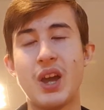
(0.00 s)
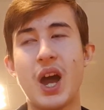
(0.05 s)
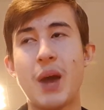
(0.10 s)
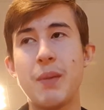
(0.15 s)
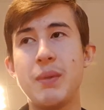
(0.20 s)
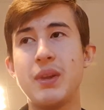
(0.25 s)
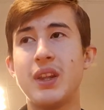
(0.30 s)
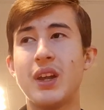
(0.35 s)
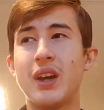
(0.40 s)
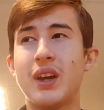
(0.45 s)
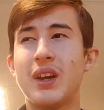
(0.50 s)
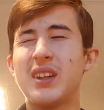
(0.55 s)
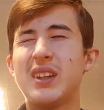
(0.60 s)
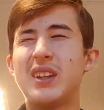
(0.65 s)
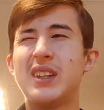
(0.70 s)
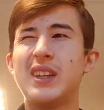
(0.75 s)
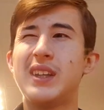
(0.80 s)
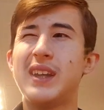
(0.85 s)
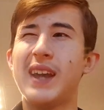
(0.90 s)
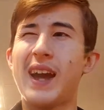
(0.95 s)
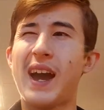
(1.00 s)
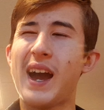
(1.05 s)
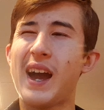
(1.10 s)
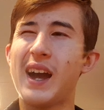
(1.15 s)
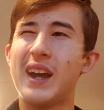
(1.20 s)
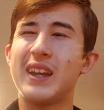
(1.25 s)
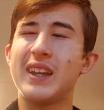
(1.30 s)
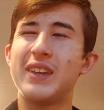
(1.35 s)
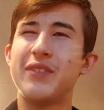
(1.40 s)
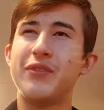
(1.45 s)
I mean,
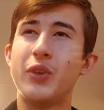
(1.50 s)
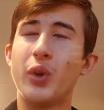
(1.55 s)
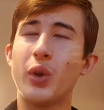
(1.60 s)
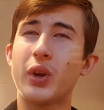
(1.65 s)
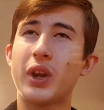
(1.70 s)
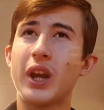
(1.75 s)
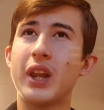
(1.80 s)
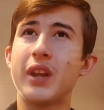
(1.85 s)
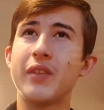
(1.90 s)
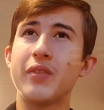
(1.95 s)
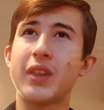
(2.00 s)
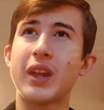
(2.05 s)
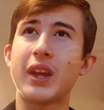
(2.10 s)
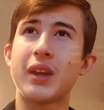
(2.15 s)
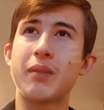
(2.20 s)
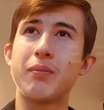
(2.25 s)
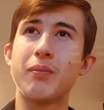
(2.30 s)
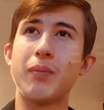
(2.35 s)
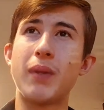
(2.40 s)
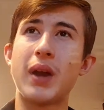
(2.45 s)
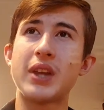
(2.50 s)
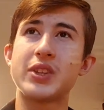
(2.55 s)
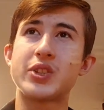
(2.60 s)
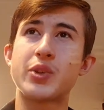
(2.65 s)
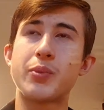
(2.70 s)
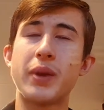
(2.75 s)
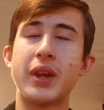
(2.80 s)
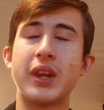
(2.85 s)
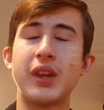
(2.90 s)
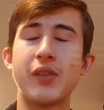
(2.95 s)
yeah, if you're kind of like
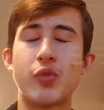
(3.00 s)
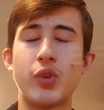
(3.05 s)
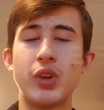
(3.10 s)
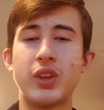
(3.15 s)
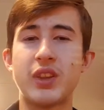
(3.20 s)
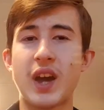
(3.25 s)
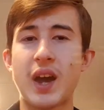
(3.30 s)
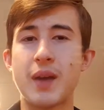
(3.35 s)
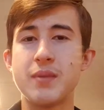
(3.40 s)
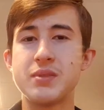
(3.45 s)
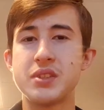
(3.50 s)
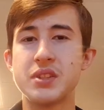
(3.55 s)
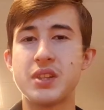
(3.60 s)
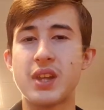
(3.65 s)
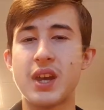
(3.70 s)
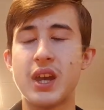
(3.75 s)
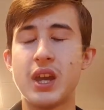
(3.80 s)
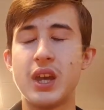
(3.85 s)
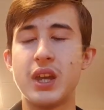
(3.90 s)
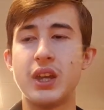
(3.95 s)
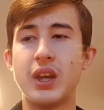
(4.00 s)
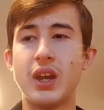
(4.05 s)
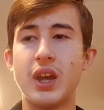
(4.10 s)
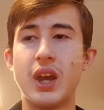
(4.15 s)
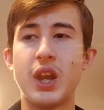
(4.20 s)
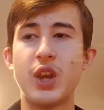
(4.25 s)
masturbating 3 times a day